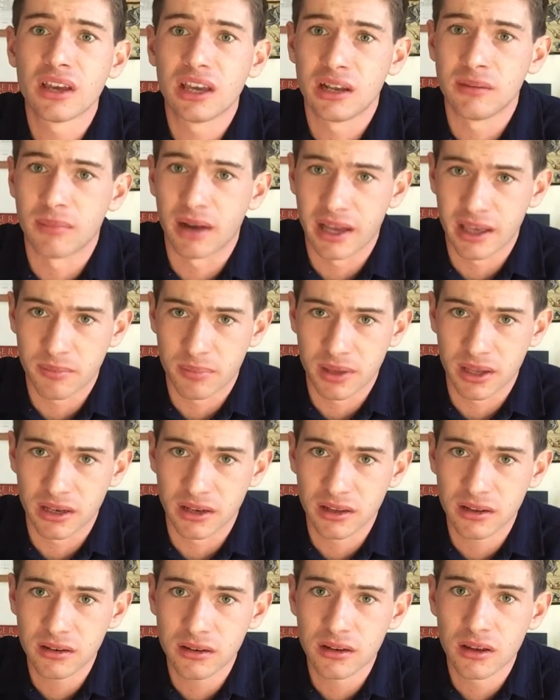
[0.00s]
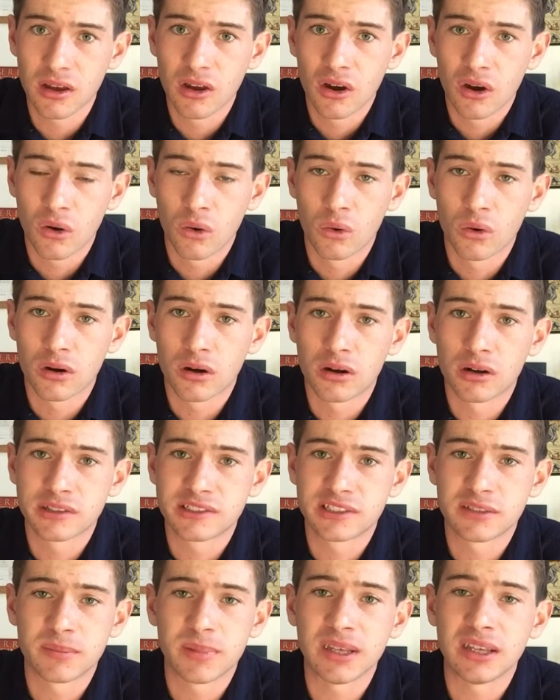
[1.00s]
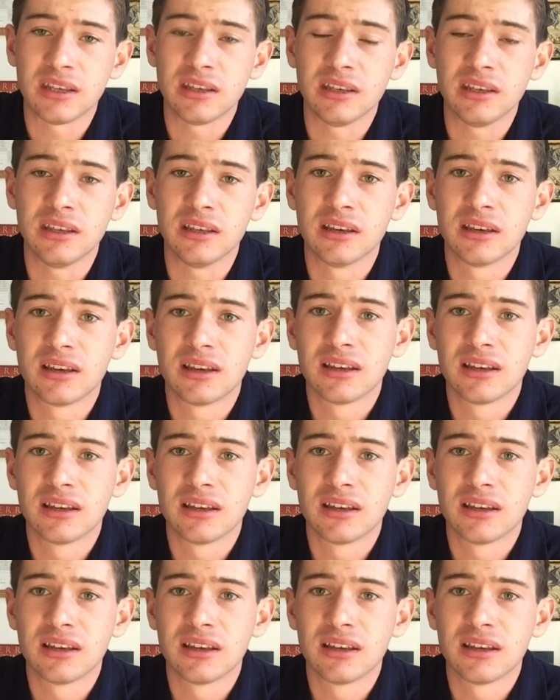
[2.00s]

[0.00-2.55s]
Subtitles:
in my opinion, or to be